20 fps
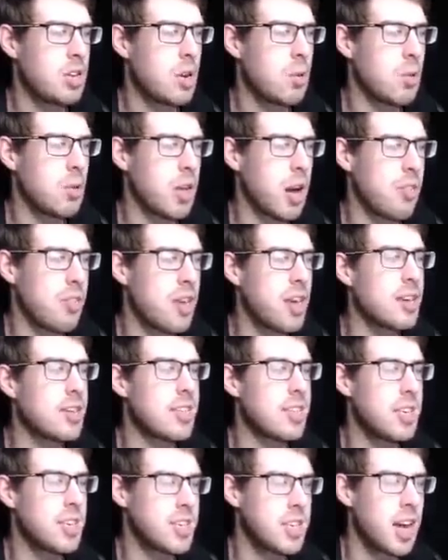know what... I think
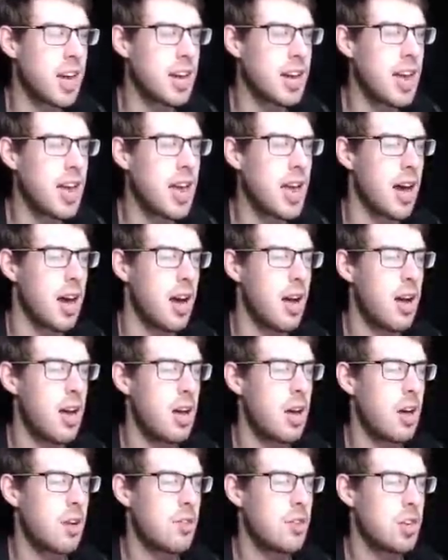it's this gun here
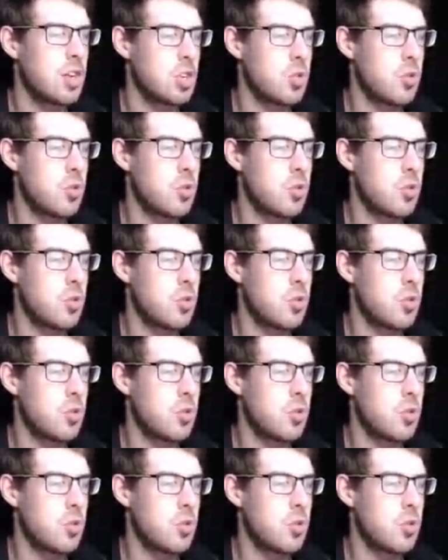that is